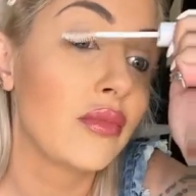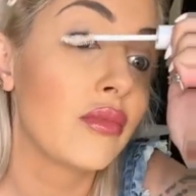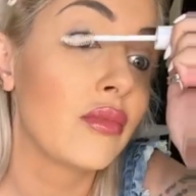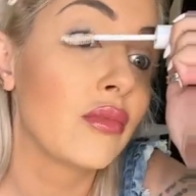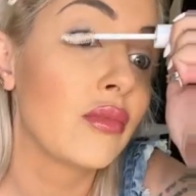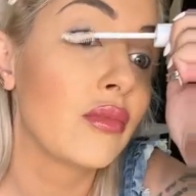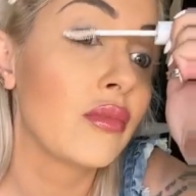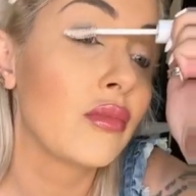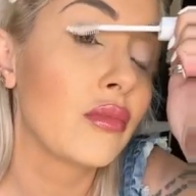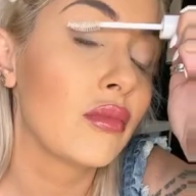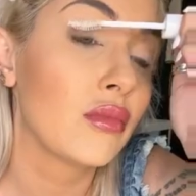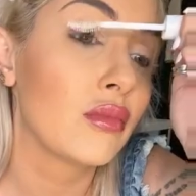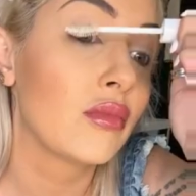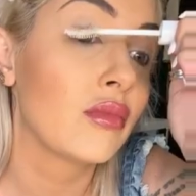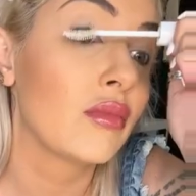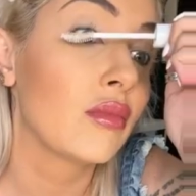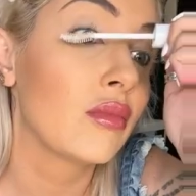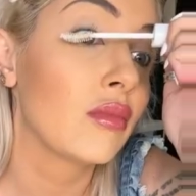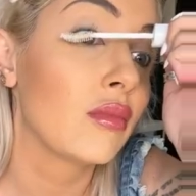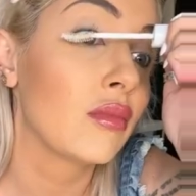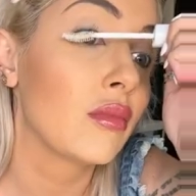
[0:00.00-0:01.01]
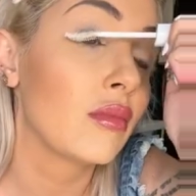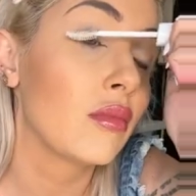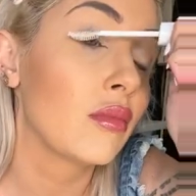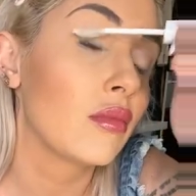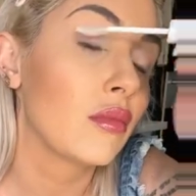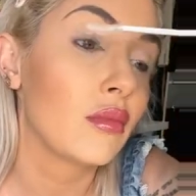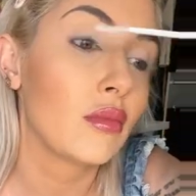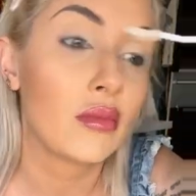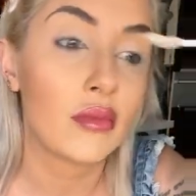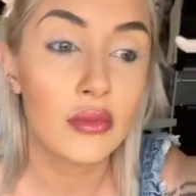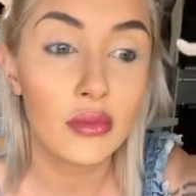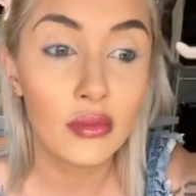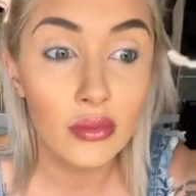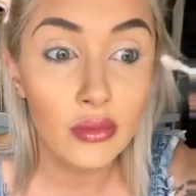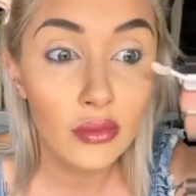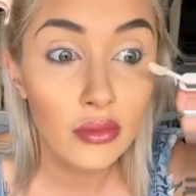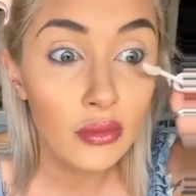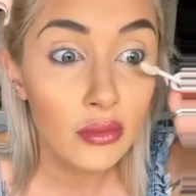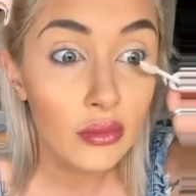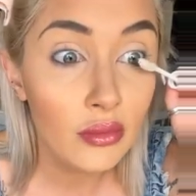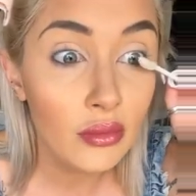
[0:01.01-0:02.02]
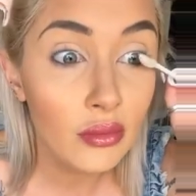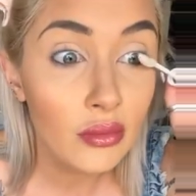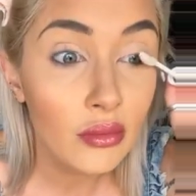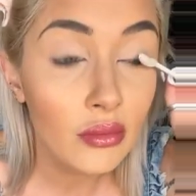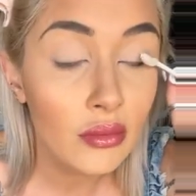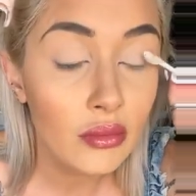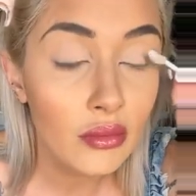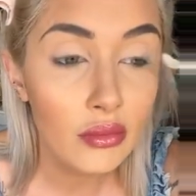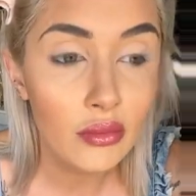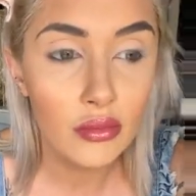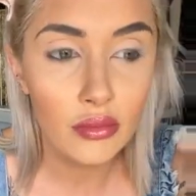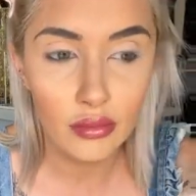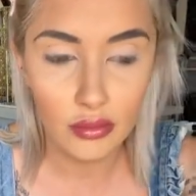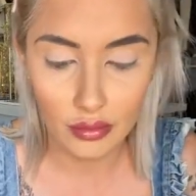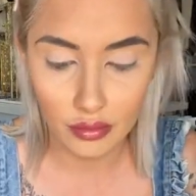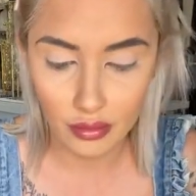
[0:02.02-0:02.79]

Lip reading: (silence)